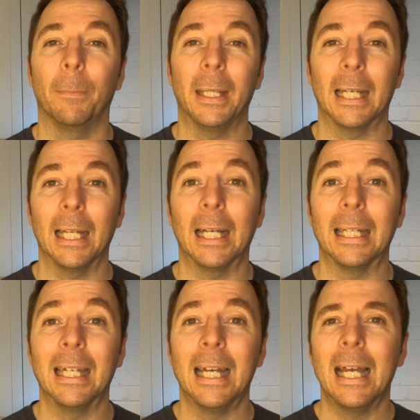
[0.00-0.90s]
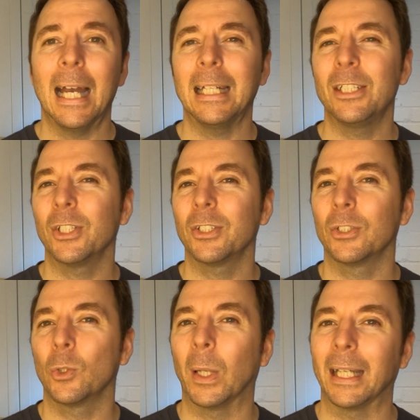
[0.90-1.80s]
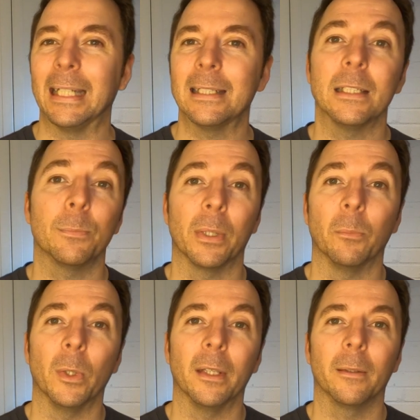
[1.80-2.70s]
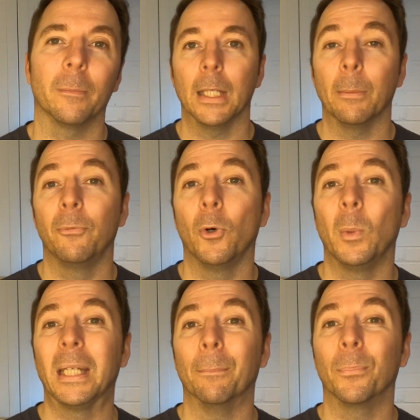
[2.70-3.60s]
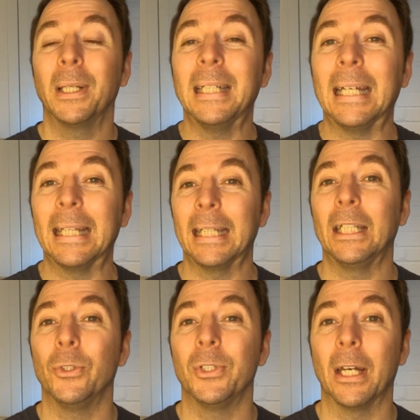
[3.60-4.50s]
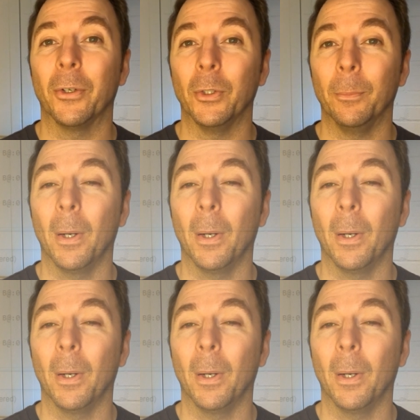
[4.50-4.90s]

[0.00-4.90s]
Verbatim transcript: than PLA and is just as quick and easy to print with. Now, before we can print anything using our new